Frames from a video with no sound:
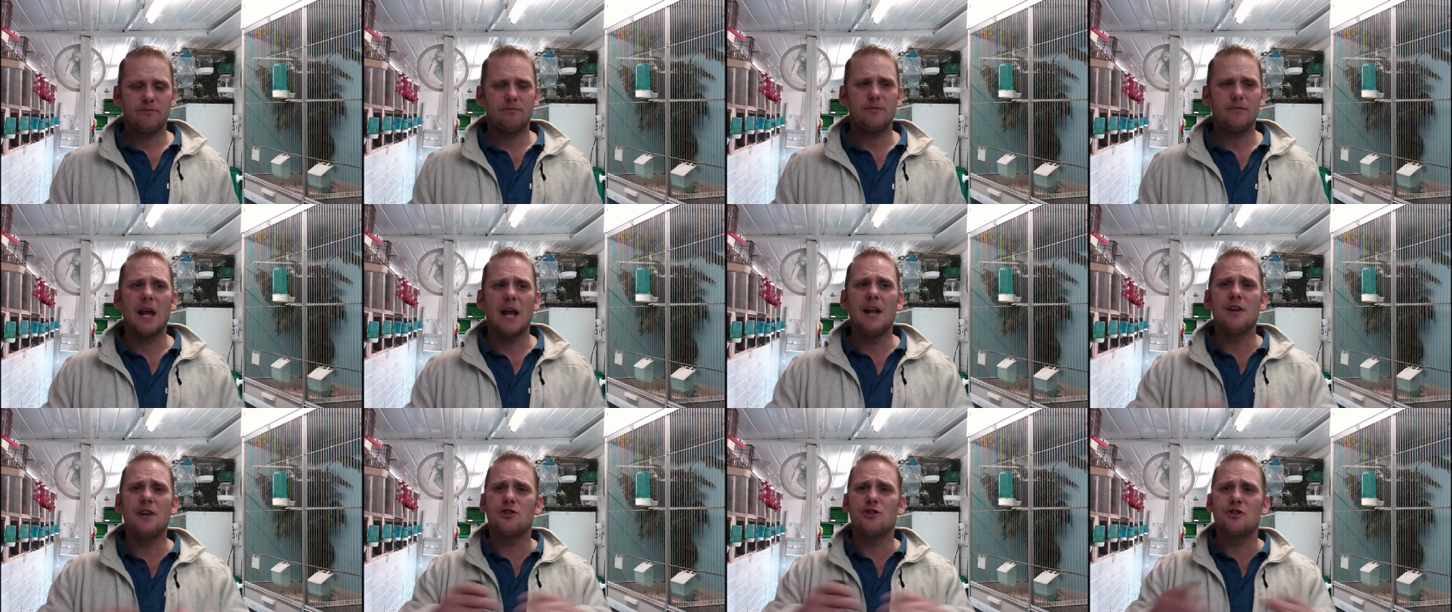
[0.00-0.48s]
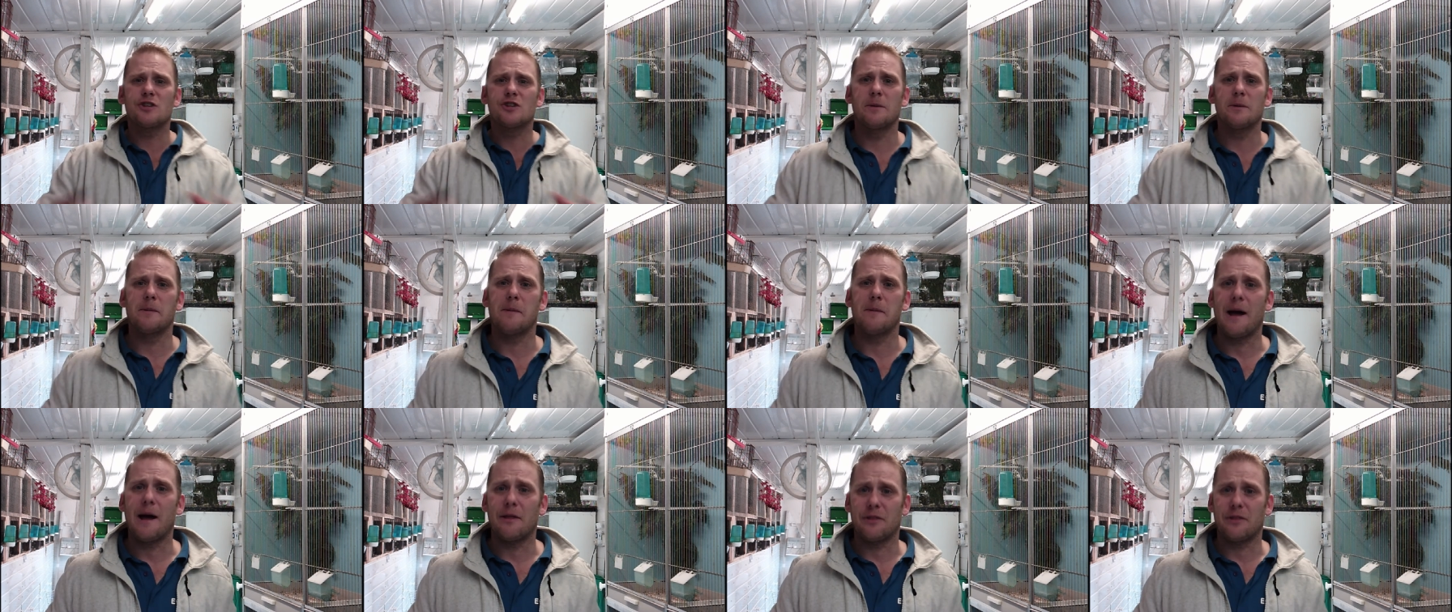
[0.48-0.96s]
And it's just going to be
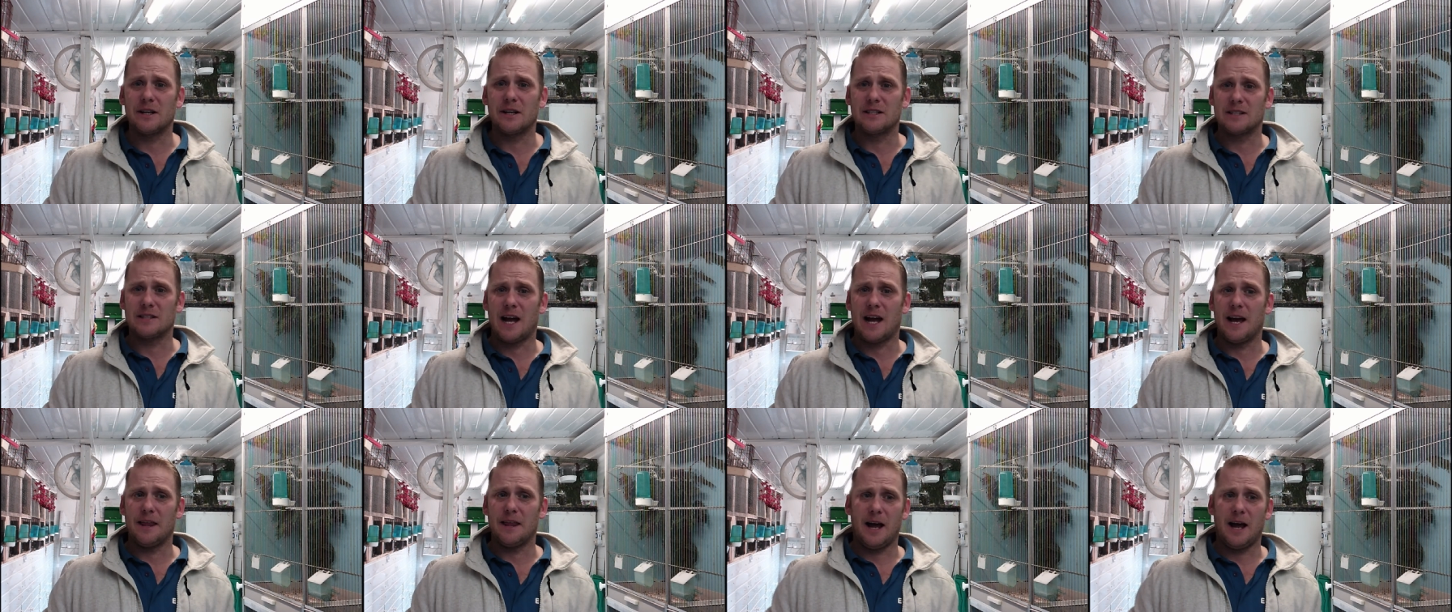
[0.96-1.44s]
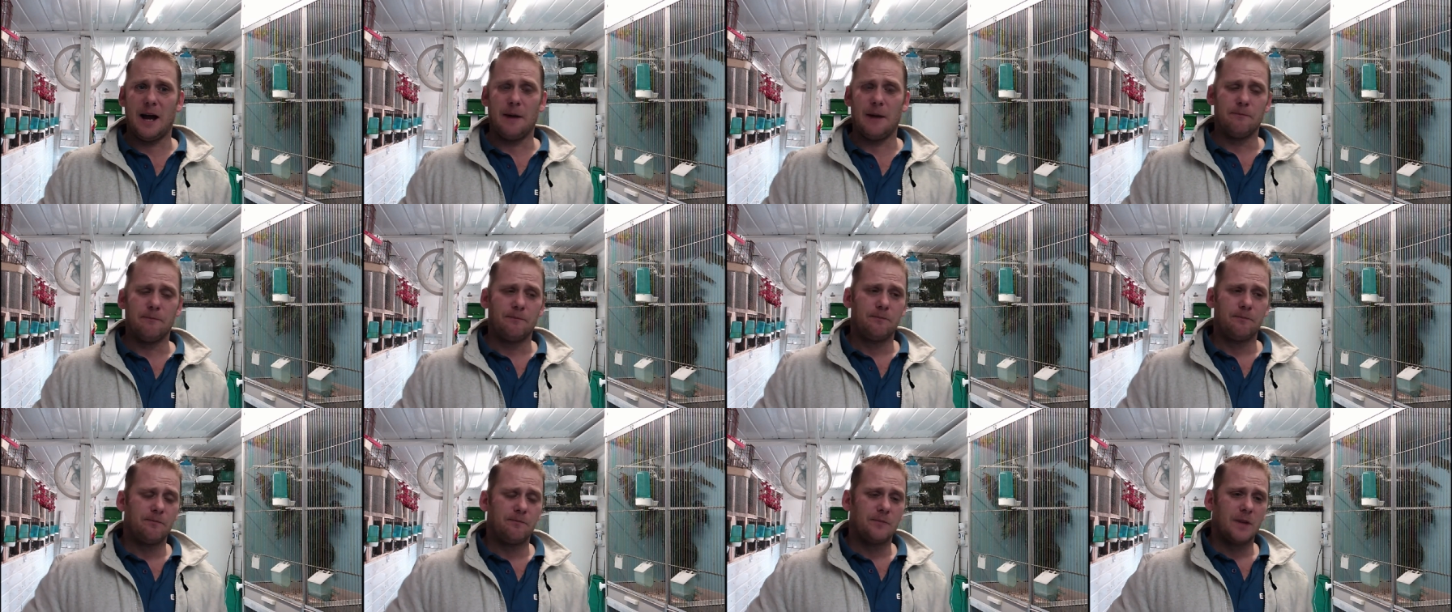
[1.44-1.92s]
about things like that.
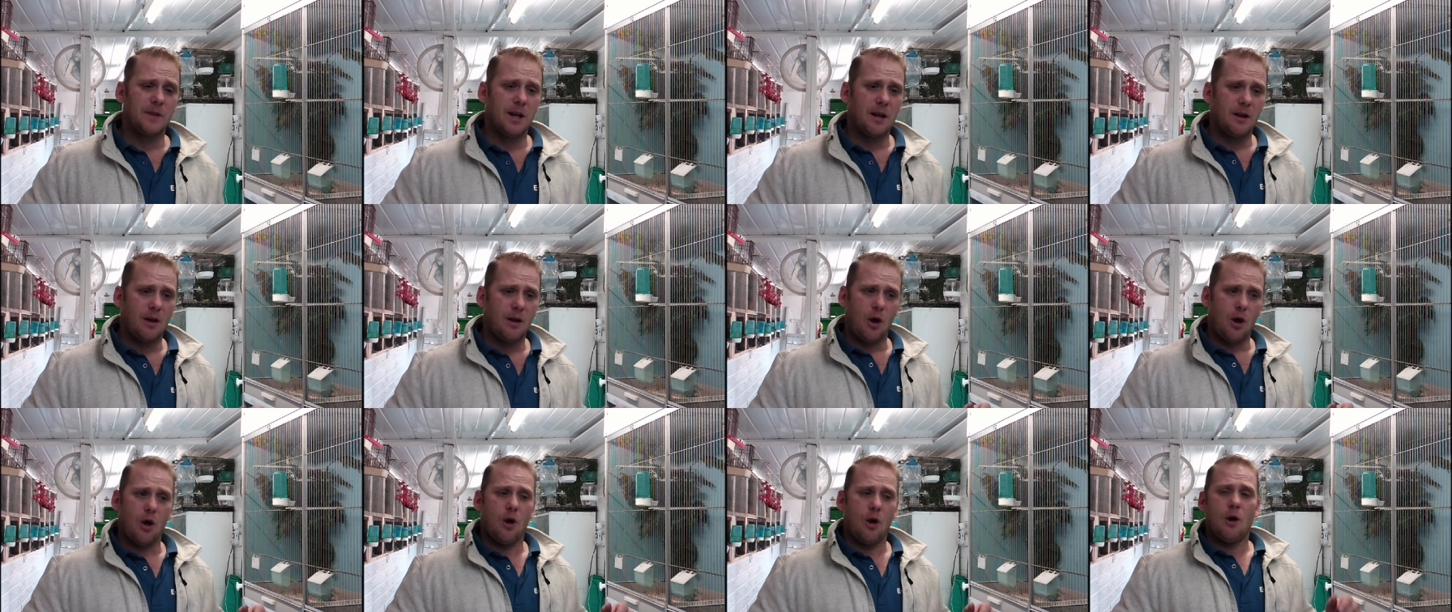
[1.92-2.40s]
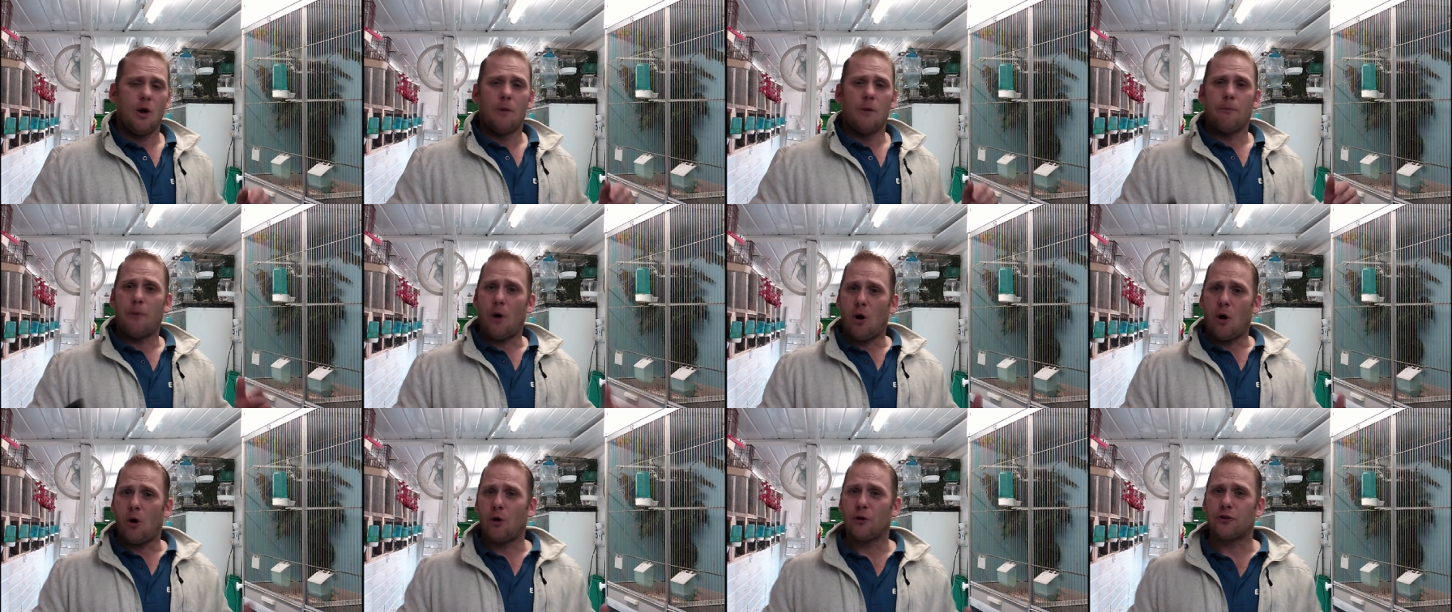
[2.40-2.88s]
But
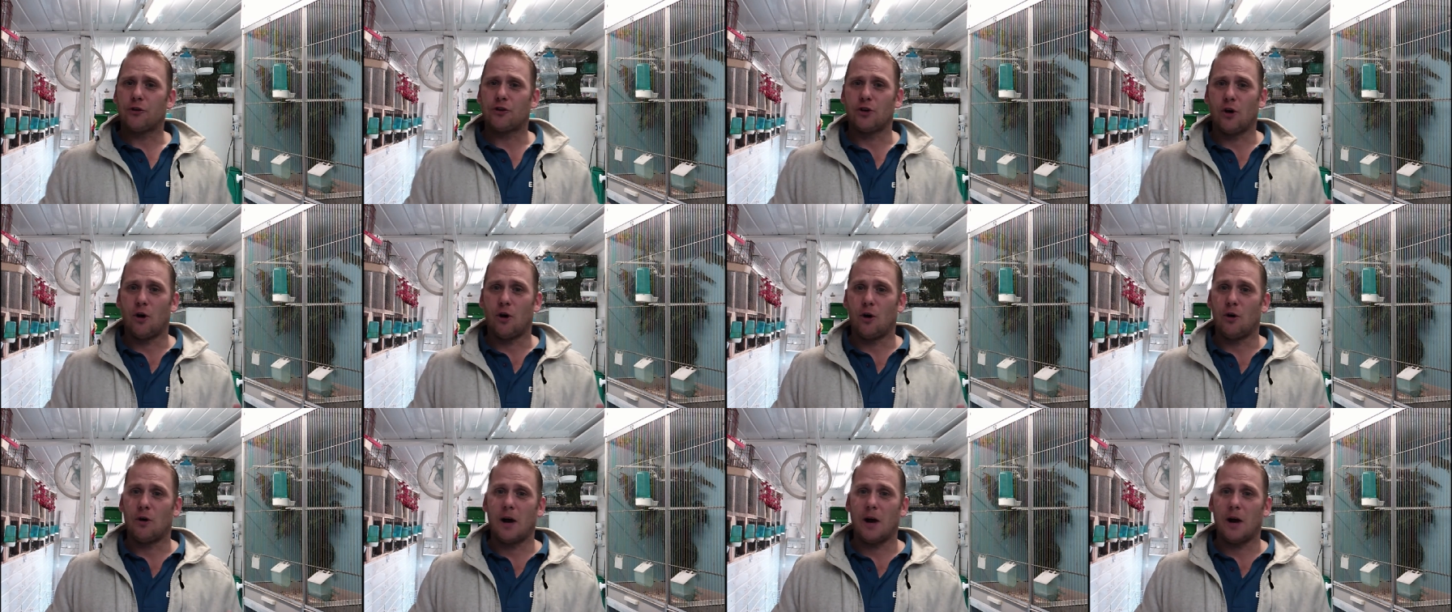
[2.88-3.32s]
also,